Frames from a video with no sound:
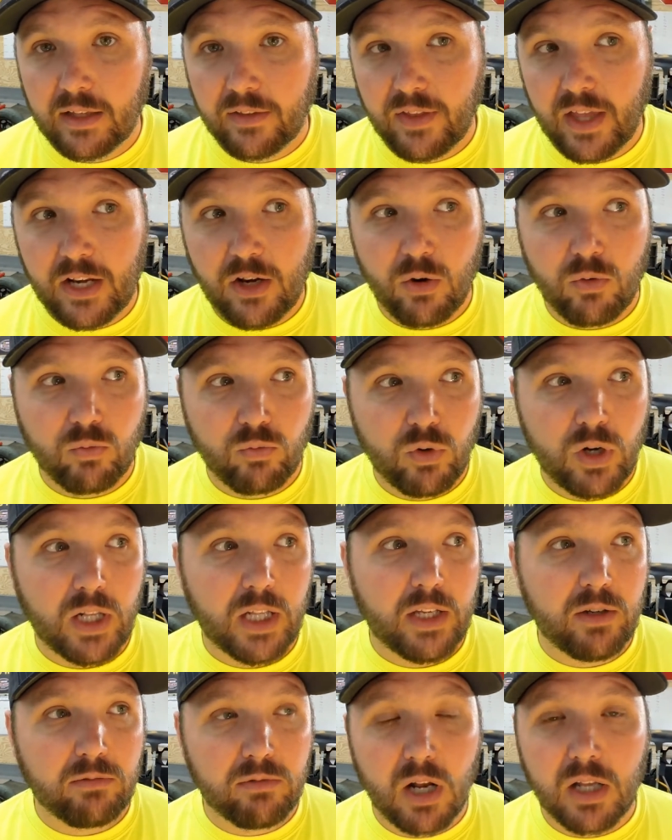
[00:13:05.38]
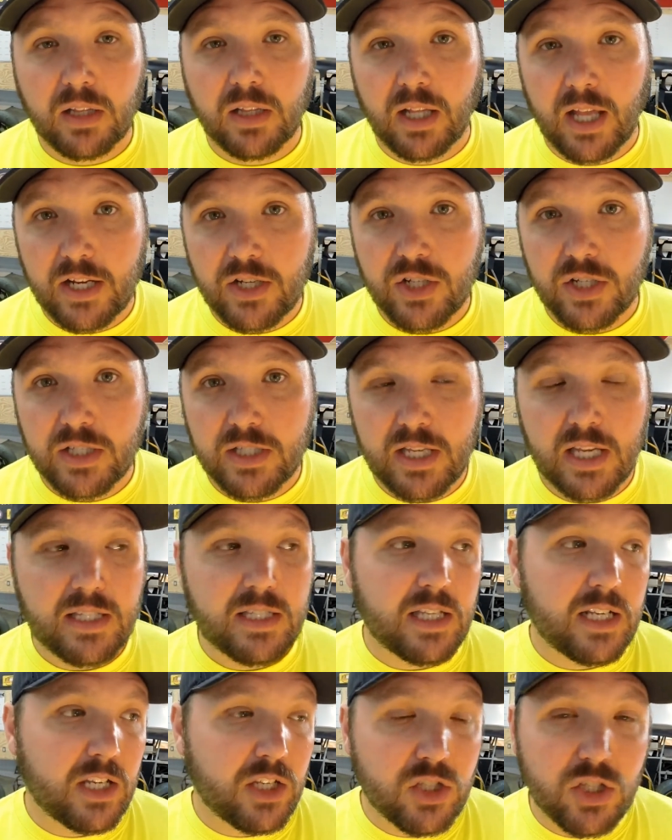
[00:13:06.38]
they don't really run Legends
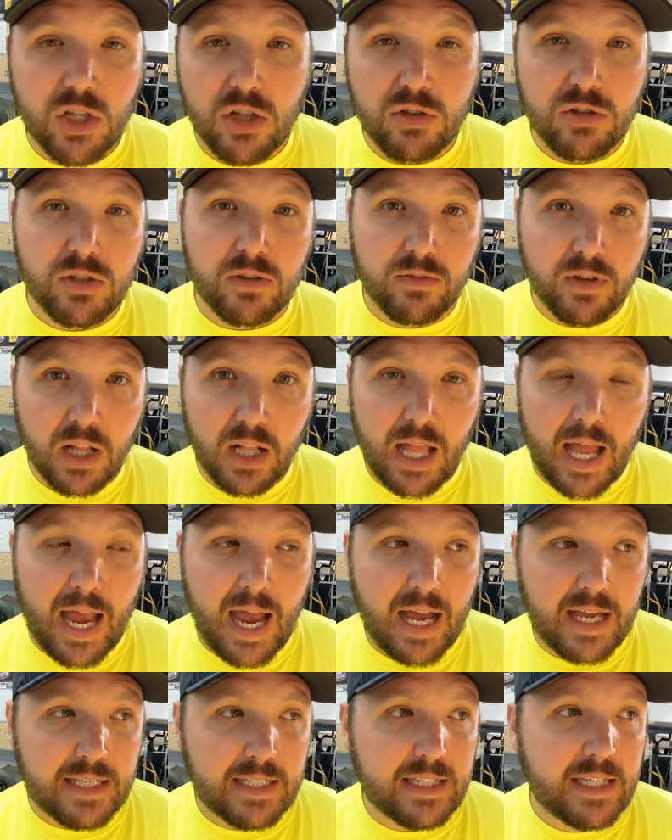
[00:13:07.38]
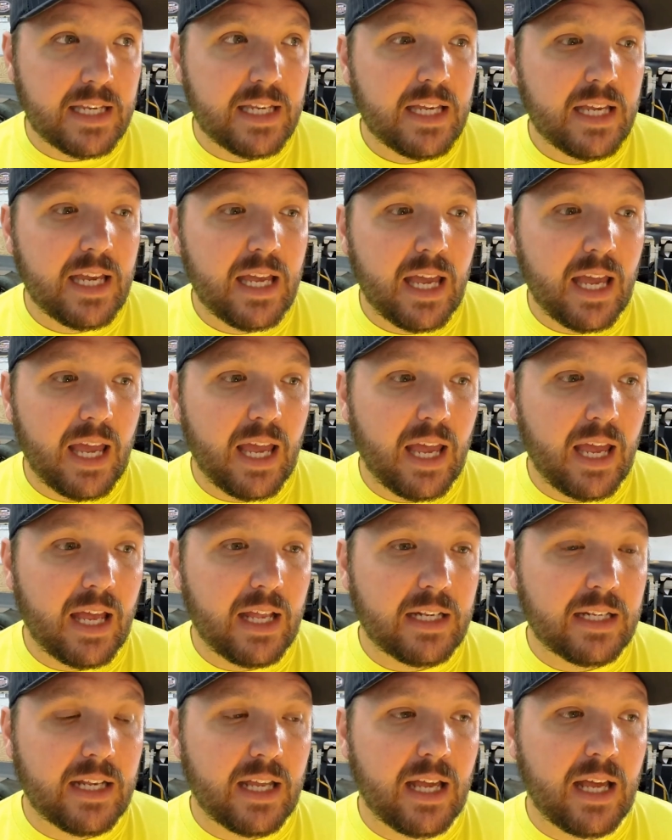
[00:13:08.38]
as an exclusive class,
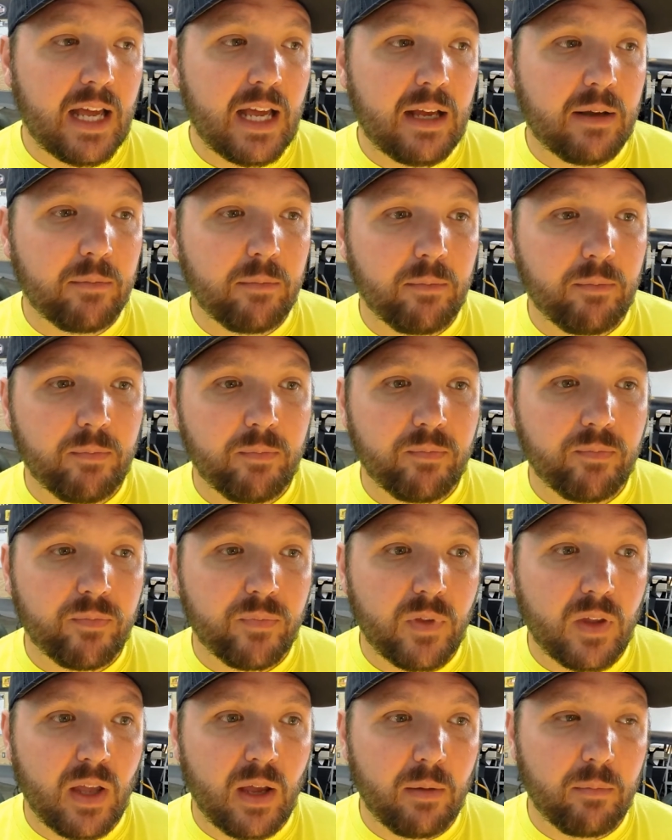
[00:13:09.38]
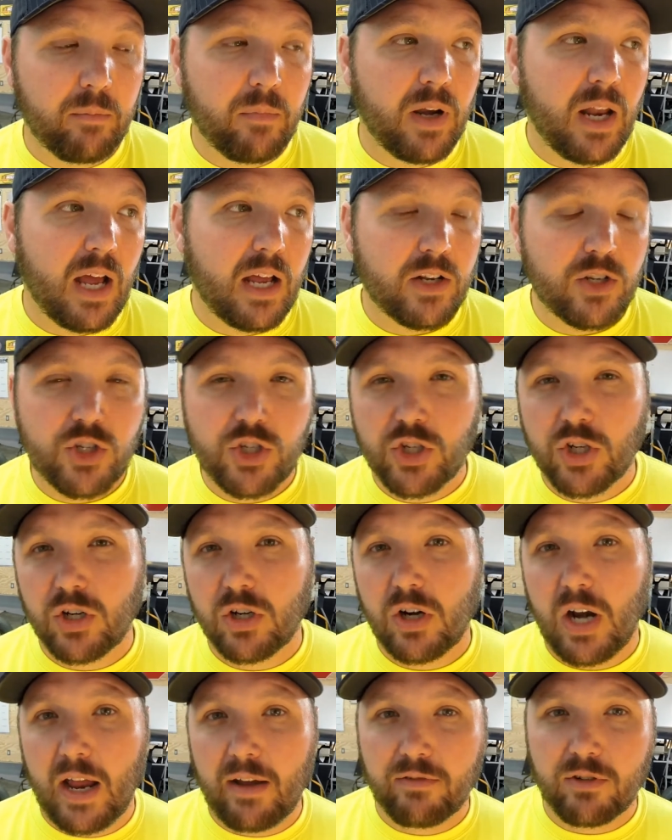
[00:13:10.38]
and I'm not
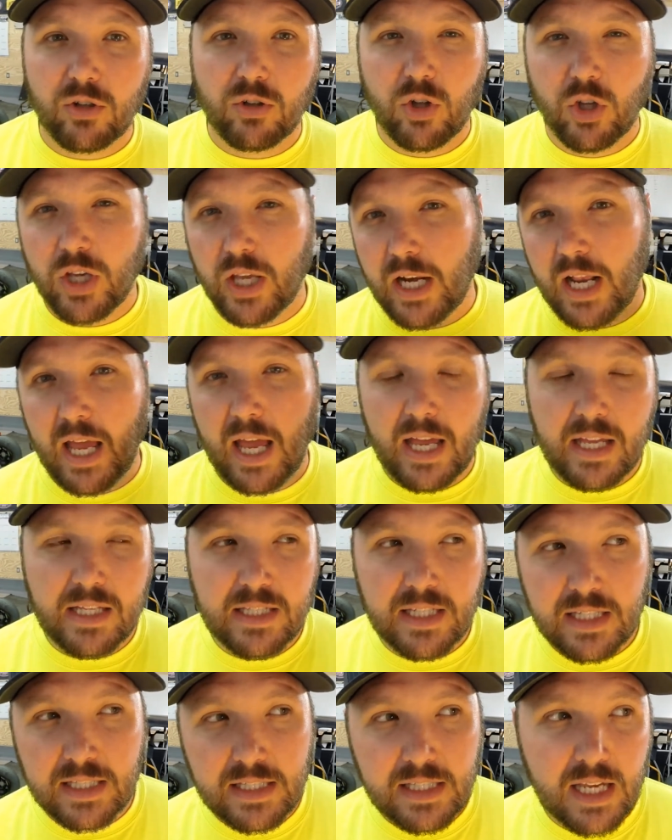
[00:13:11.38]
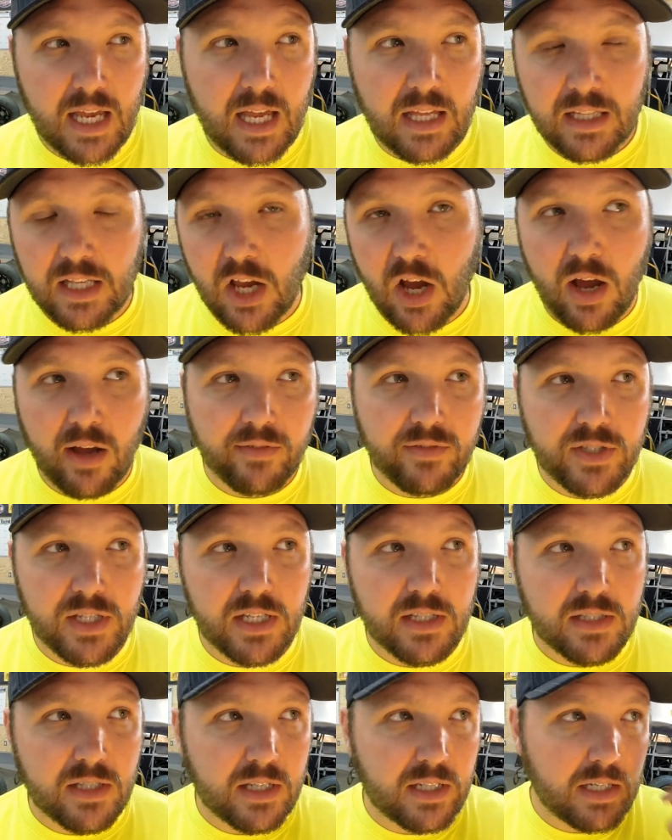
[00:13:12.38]
sure, after looking at SEC in the off
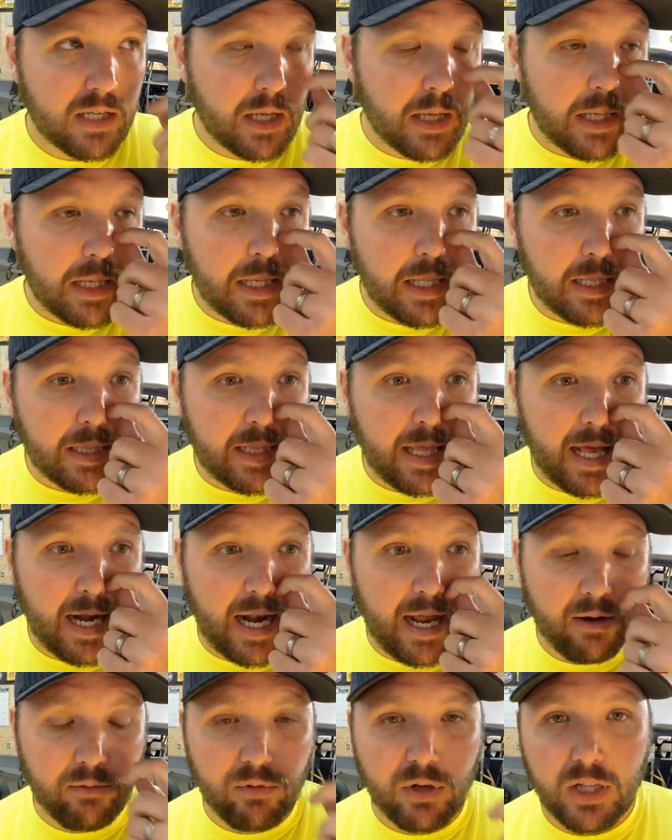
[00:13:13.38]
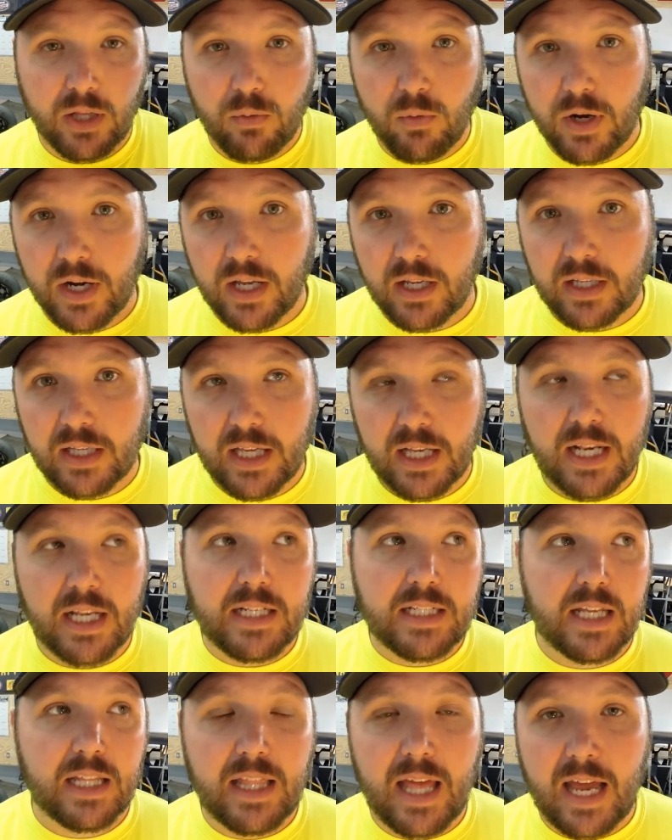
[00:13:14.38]
season, that I really want to get
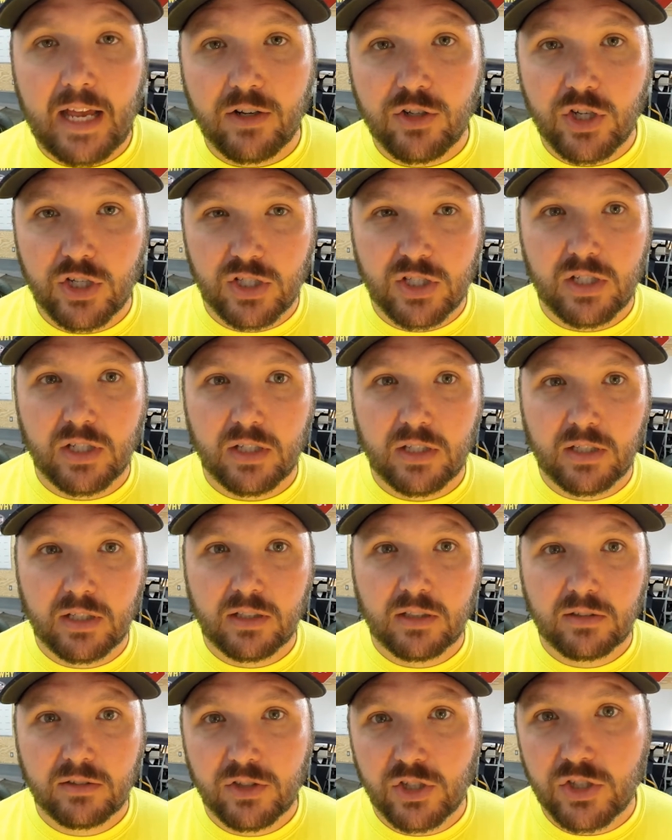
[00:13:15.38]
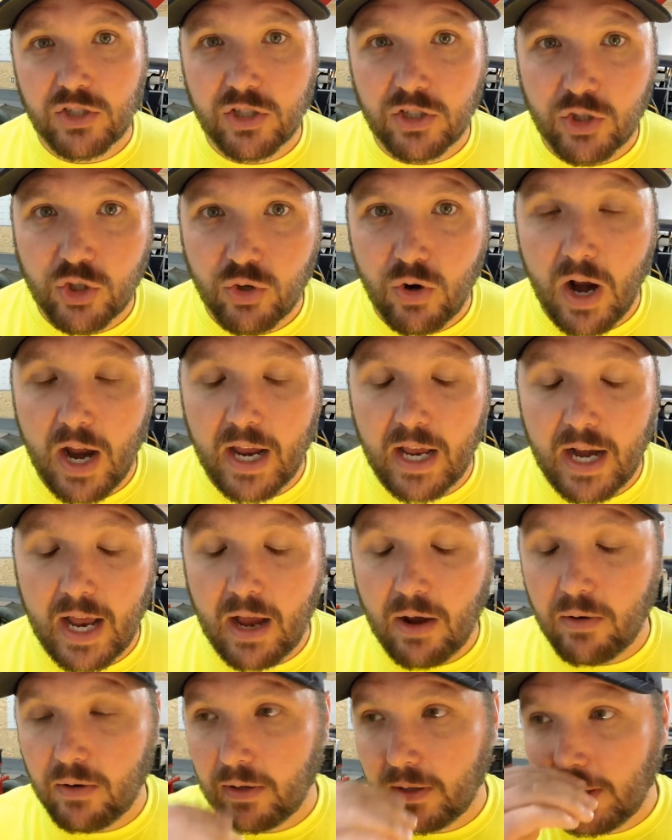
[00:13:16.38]
into that just to try it
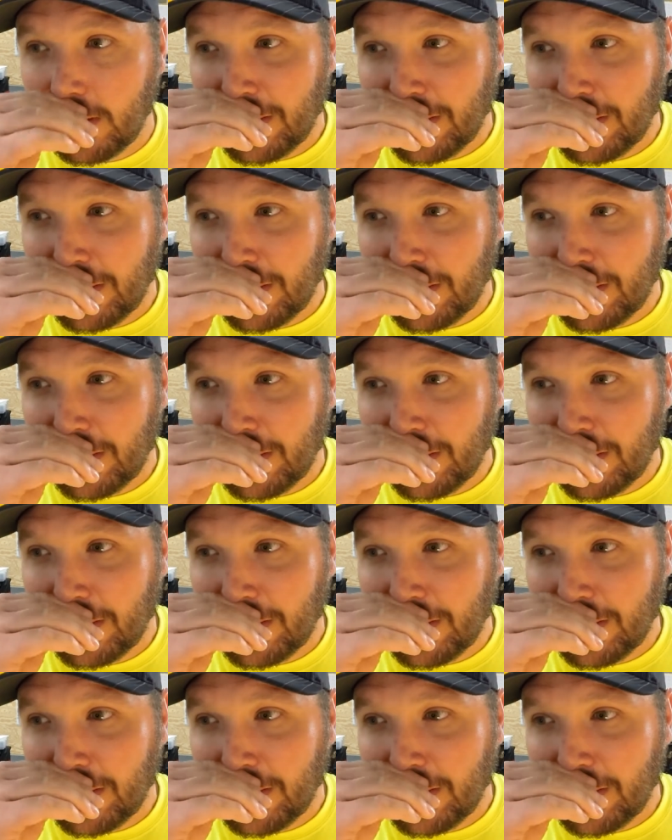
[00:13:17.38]
out.